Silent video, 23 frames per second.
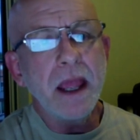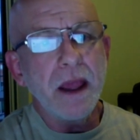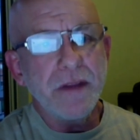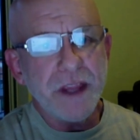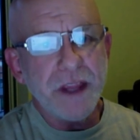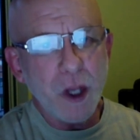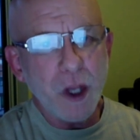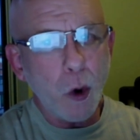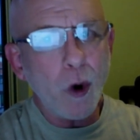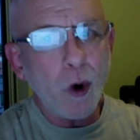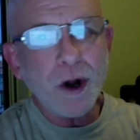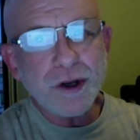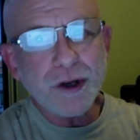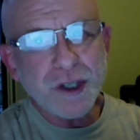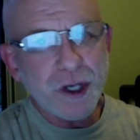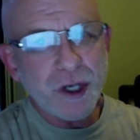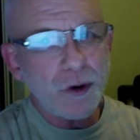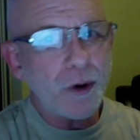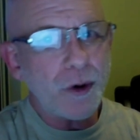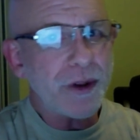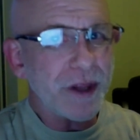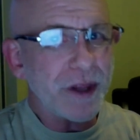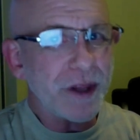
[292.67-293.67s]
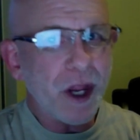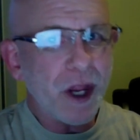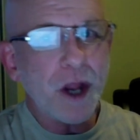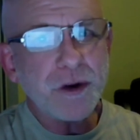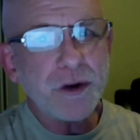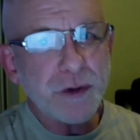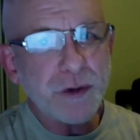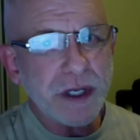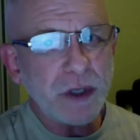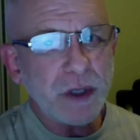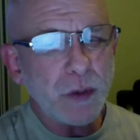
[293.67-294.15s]
The origin or the
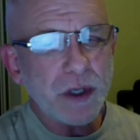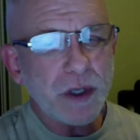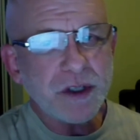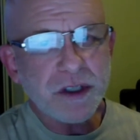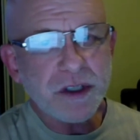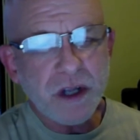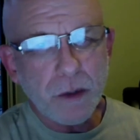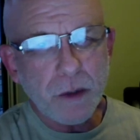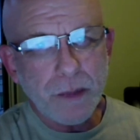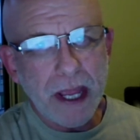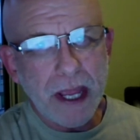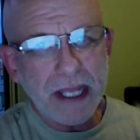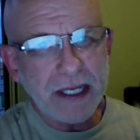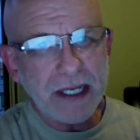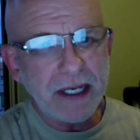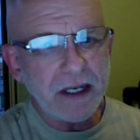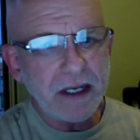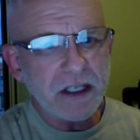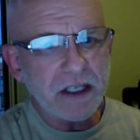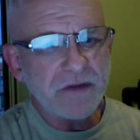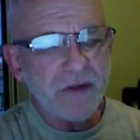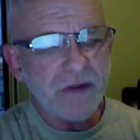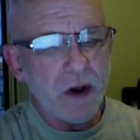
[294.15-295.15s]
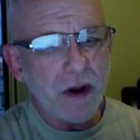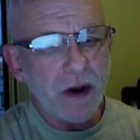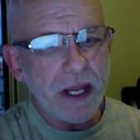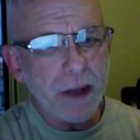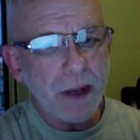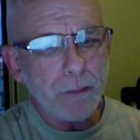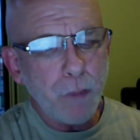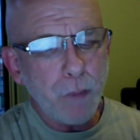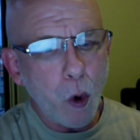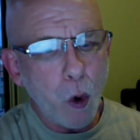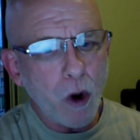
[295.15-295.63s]
country in which they're made in is very
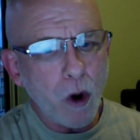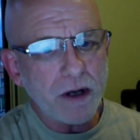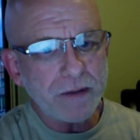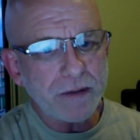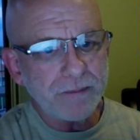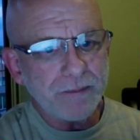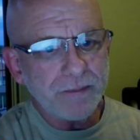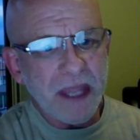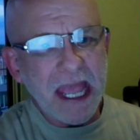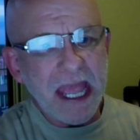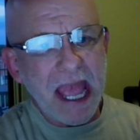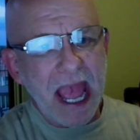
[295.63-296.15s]
important.